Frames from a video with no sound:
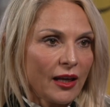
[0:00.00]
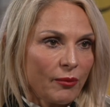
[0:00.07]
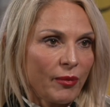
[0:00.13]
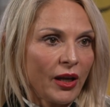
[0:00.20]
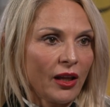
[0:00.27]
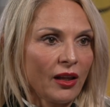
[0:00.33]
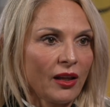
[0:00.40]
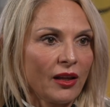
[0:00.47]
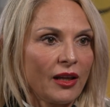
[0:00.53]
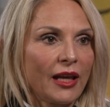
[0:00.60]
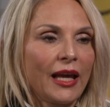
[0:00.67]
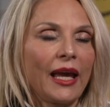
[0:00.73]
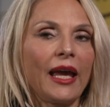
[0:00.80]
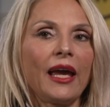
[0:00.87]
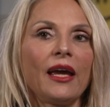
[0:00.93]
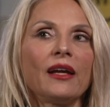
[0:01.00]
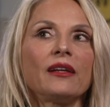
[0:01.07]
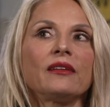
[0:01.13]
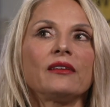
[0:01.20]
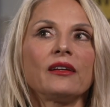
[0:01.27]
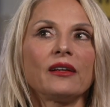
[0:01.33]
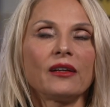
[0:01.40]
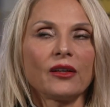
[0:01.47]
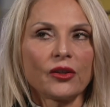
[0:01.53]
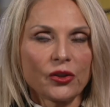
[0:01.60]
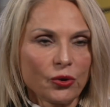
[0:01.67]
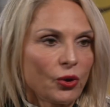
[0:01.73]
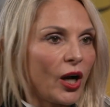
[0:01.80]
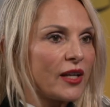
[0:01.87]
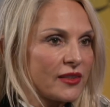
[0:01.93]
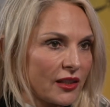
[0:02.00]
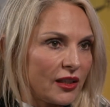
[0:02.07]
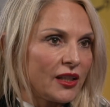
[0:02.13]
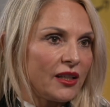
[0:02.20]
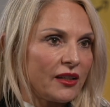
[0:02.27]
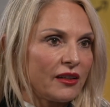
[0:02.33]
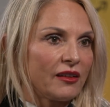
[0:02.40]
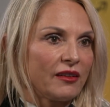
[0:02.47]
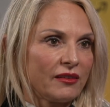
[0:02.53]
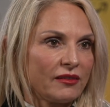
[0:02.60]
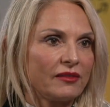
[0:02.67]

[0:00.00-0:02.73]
ML, and uh, you guys are leader.